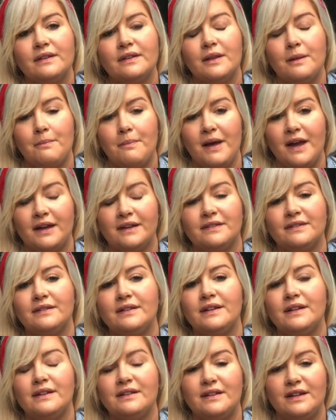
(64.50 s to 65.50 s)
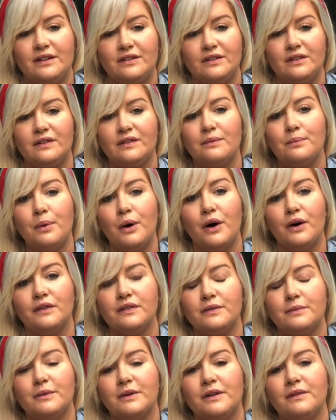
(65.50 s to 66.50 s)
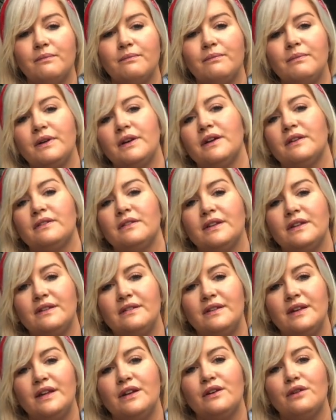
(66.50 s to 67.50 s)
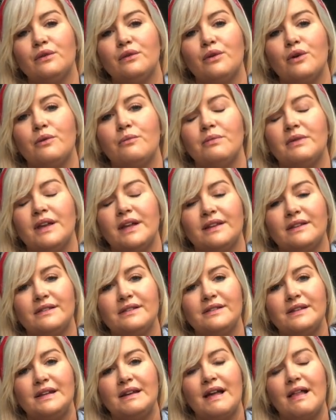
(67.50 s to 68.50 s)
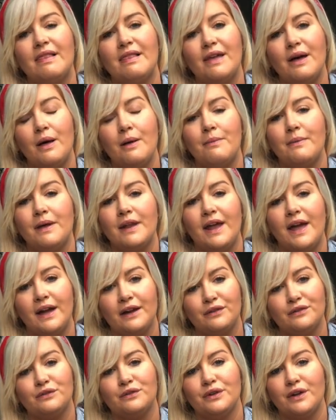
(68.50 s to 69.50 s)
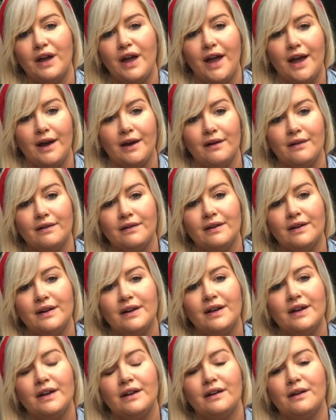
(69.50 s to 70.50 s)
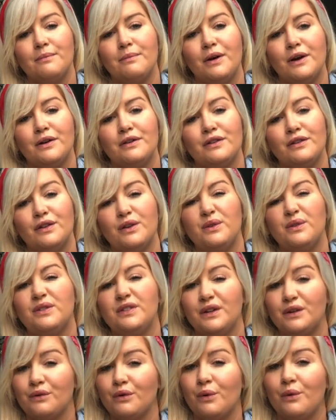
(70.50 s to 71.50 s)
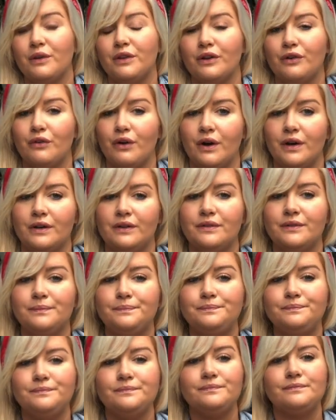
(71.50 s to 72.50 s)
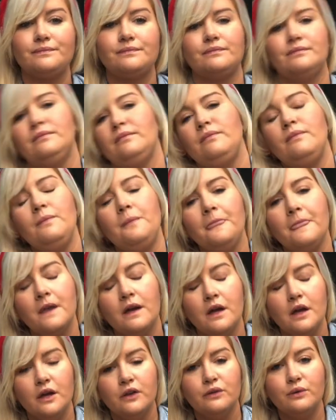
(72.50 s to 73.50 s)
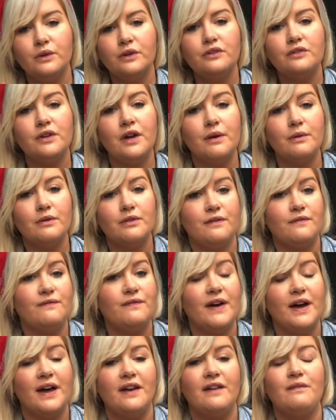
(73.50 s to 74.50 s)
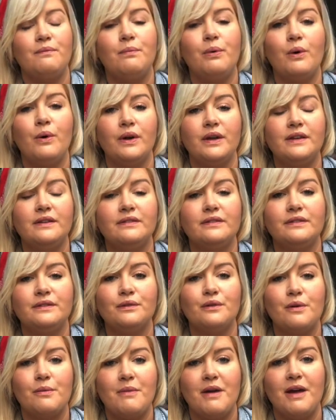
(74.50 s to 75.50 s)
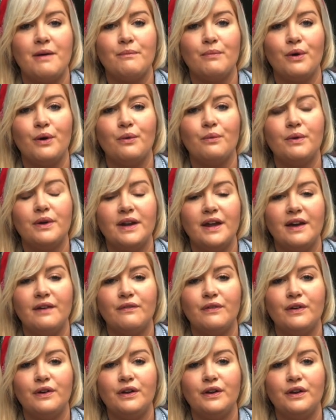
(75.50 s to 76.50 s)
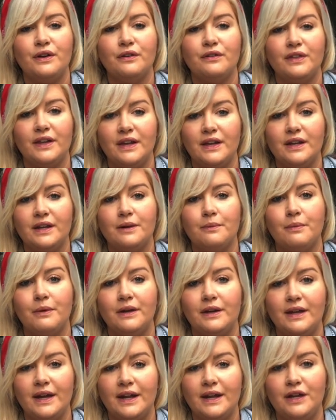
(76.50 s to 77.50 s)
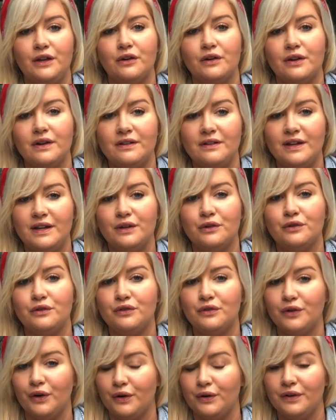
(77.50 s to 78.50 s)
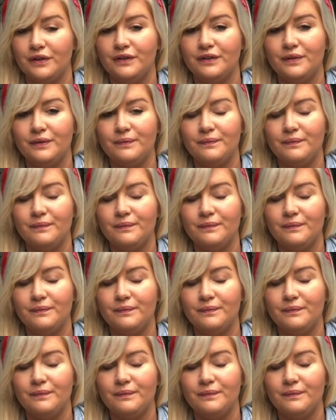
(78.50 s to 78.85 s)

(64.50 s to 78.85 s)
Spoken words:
the best conditions possible, because container grown plants need a little bit extra care compared to those that grow in the ground. So I want to share with you 5 points to remember whenever you're thinking about getting your containers started.